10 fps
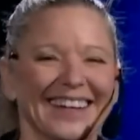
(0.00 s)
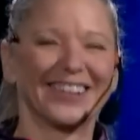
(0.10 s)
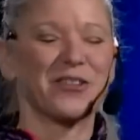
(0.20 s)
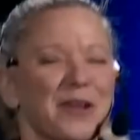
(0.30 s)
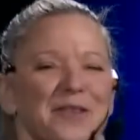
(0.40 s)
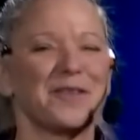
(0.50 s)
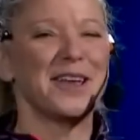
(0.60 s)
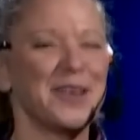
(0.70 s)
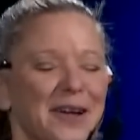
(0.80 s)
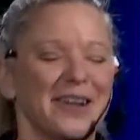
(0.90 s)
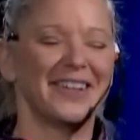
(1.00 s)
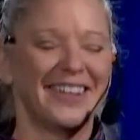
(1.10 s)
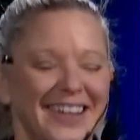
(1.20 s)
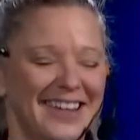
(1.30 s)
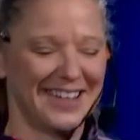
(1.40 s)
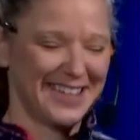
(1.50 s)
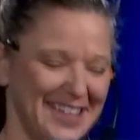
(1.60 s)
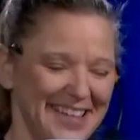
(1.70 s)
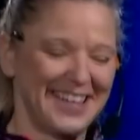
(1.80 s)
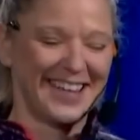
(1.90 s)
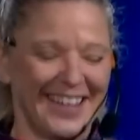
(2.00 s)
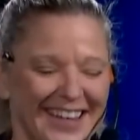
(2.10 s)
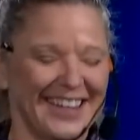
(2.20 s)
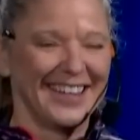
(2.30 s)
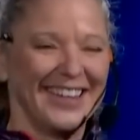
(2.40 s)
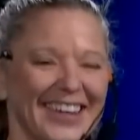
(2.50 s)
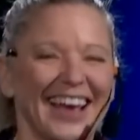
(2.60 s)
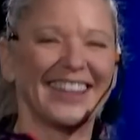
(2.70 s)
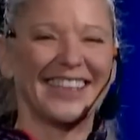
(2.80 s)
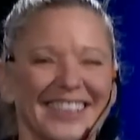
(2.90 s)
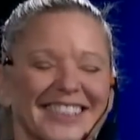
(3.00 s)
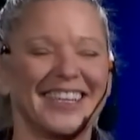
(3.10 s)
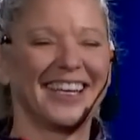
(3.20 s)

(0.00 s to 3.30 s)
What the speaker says: Don't want to fake you out. You got this.